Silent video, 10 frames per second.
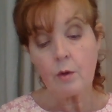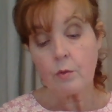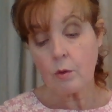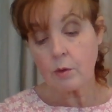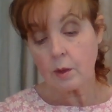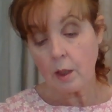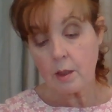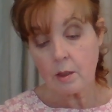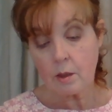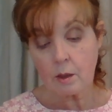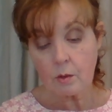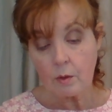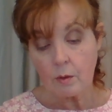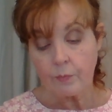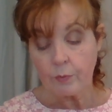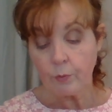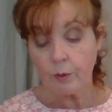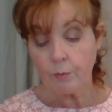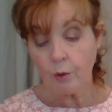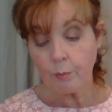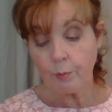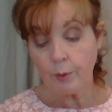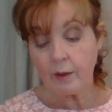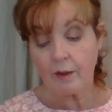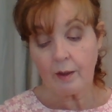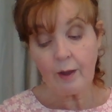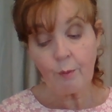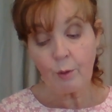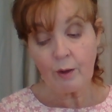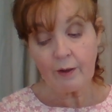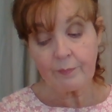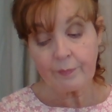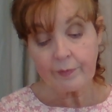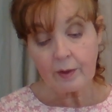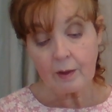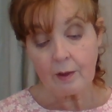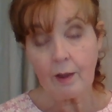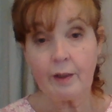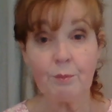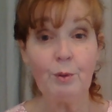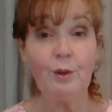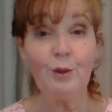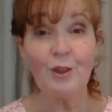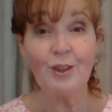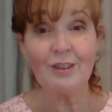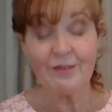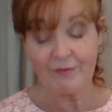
though scientists would more bluntly label it light pollution.